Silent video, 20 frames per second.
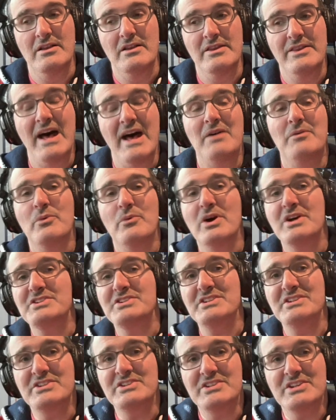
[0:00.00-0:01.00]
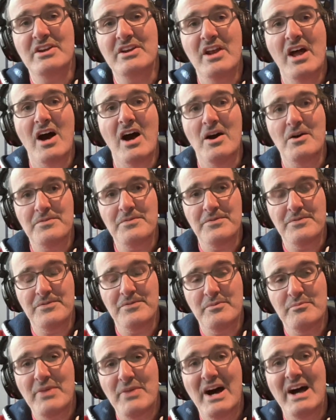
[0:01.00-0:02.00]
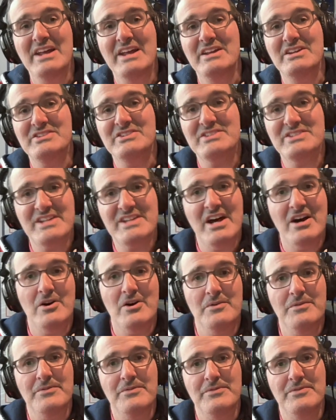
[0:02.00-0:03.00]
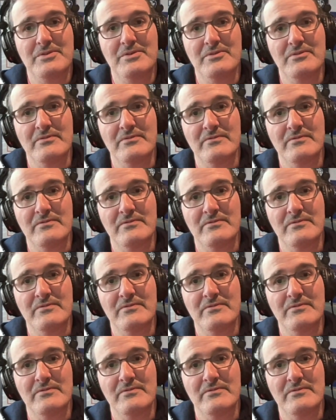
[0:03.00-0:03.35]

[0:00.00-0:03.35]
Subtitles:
That wasn't enough by itself